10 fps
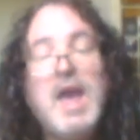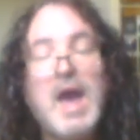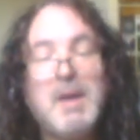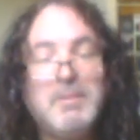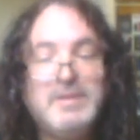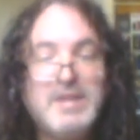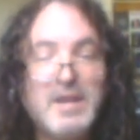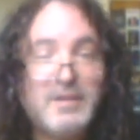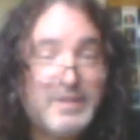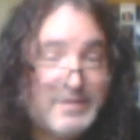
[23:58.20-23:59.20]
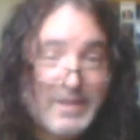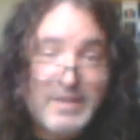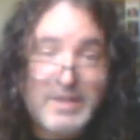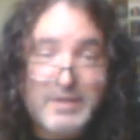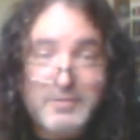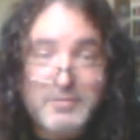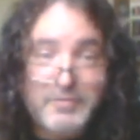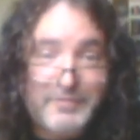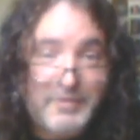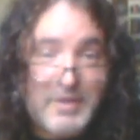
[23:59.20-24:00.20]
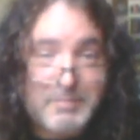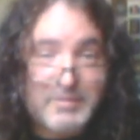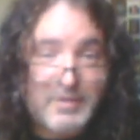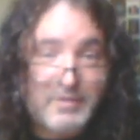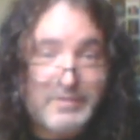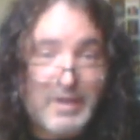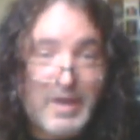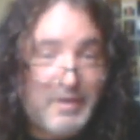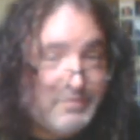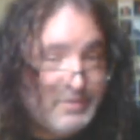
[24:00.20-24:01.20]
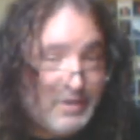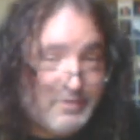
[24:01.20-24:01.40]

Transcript: uh, my channel as I continue to review episodes of Star